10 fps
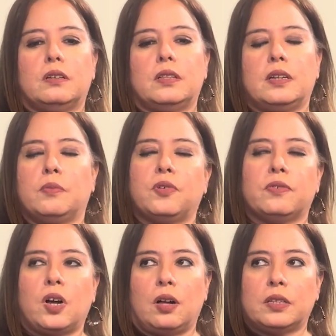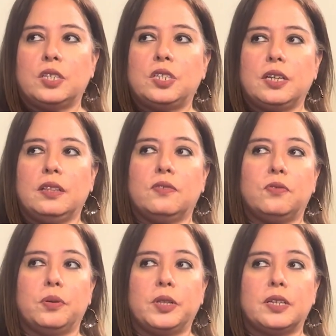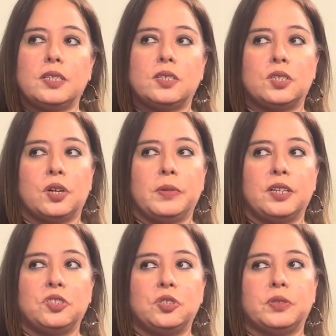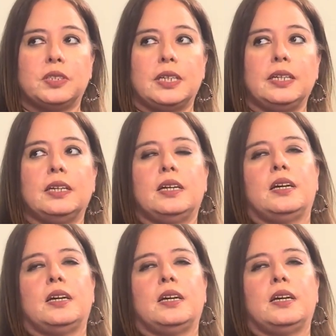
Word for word: the number of college in the formula to determine eligibility.